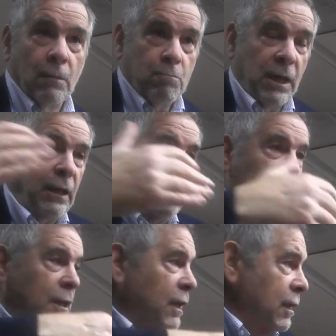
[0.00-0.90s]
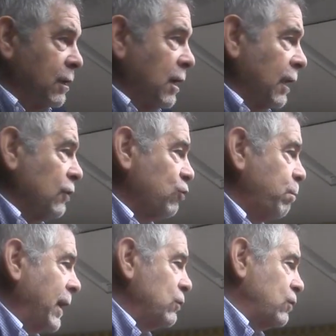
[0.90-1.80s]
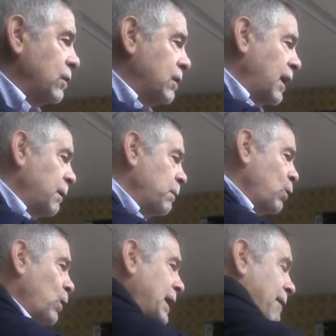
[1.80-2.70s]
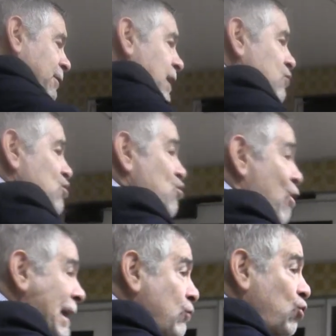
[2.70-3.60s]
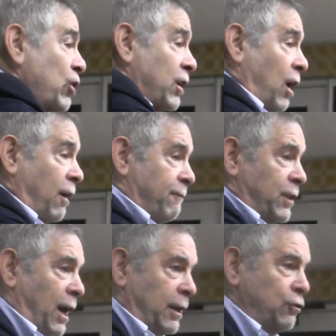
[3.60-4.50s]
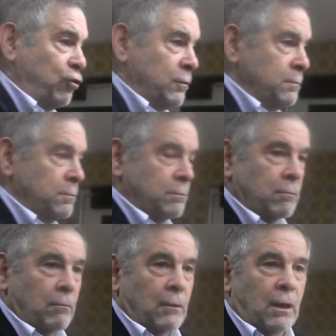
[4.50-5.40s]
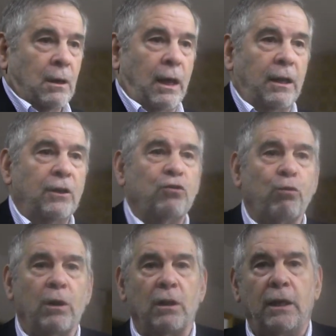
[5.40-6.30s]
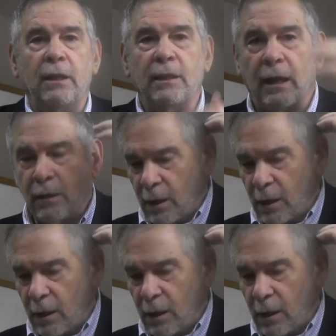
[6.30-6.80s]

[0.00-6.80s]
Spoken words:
Meaning that in a knowledge-based economy, we have an integration of knowledge. And Israel, in that